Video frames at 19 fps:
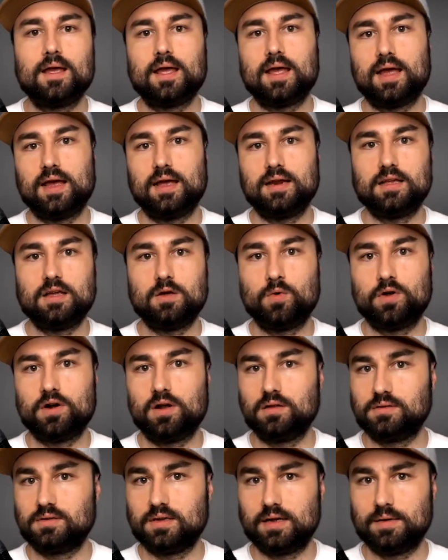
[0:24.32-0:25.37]
and he went
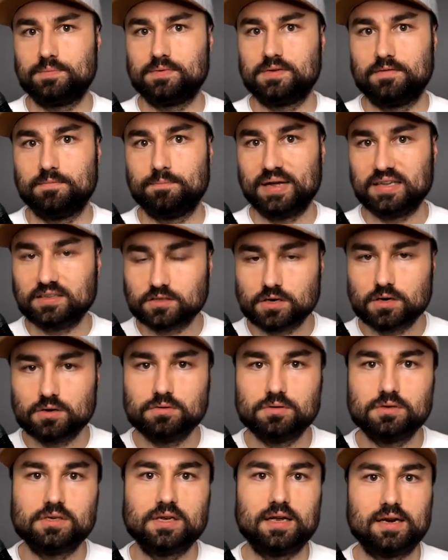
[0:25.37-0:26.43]
on types of
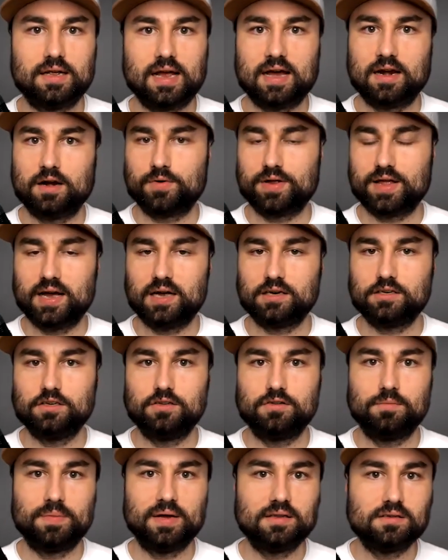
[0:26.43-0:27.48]
benzos and he had a reaction
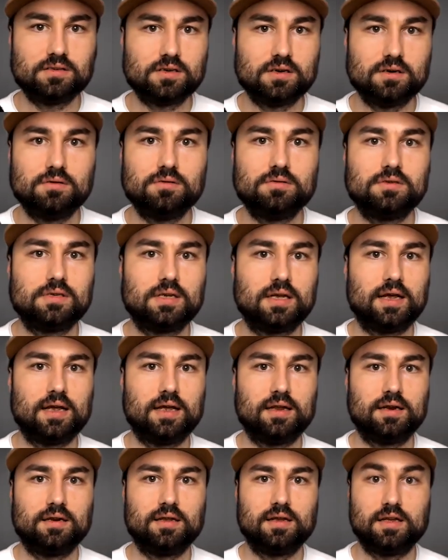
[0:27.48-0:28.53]
to benzos
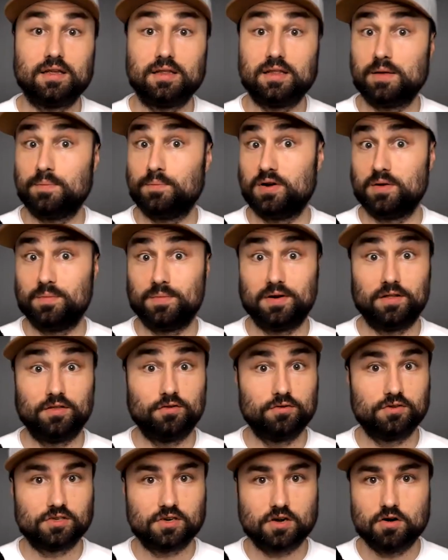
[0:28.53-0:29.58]
and he, they put him in
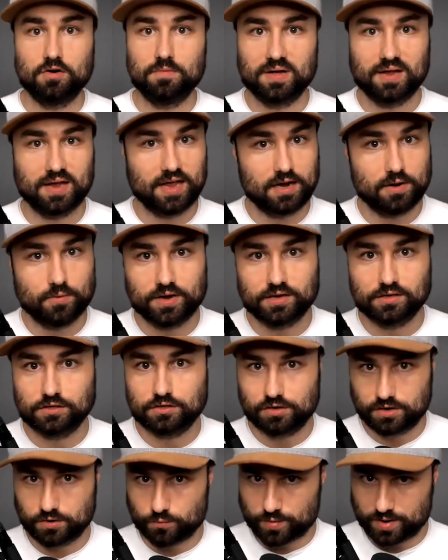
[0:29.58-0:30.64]
induced coma anyways
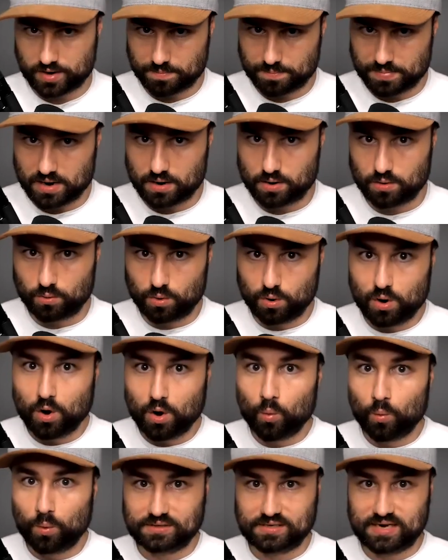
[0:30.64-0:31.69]
you can read about
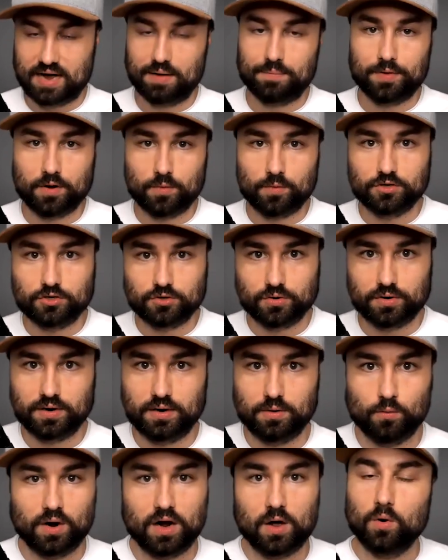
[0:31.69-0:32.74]
what's happening with
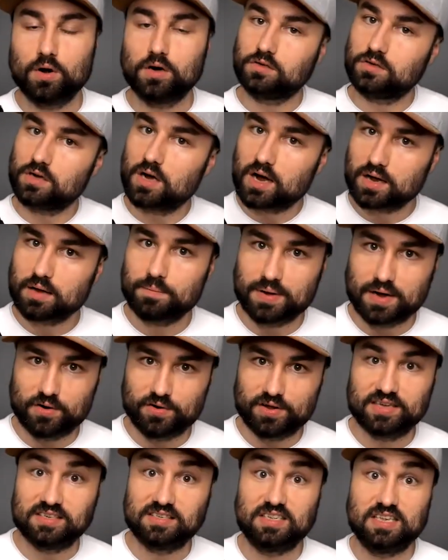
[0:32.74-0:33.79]
jordan and what i want to talk
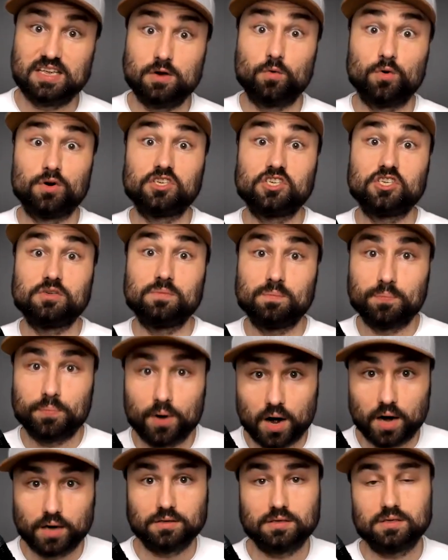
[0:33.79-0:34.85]
about is the
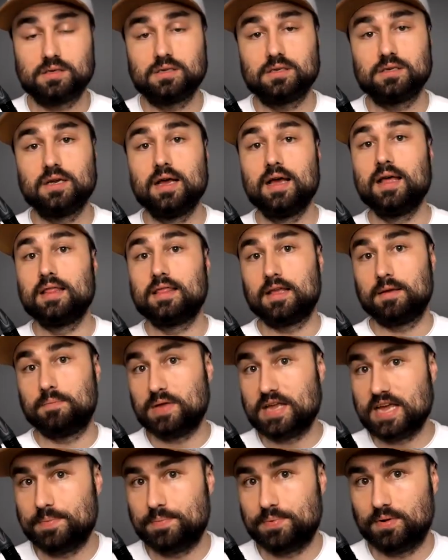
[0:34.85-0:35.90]
response that
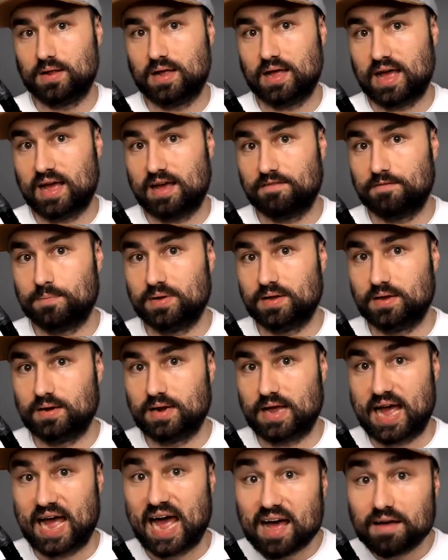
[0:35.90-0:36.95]
people have been
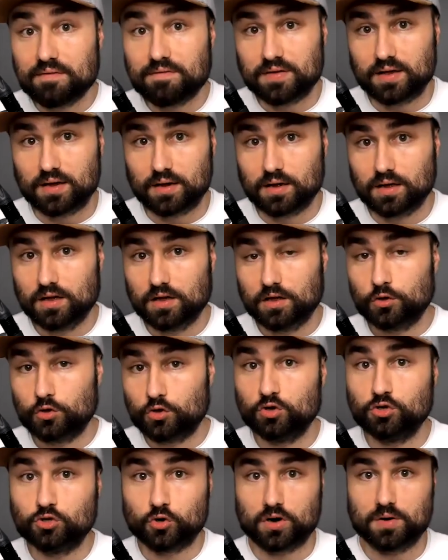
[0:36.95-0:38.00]
having
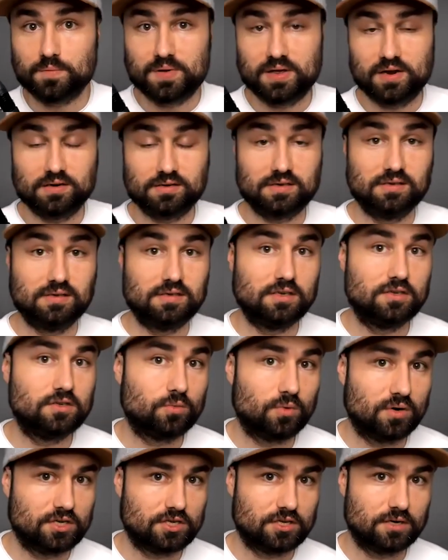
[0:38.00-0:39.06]
to jordan peterson's
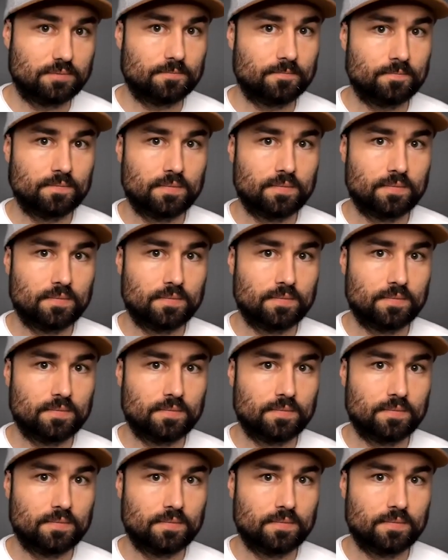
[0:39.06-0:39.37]
situation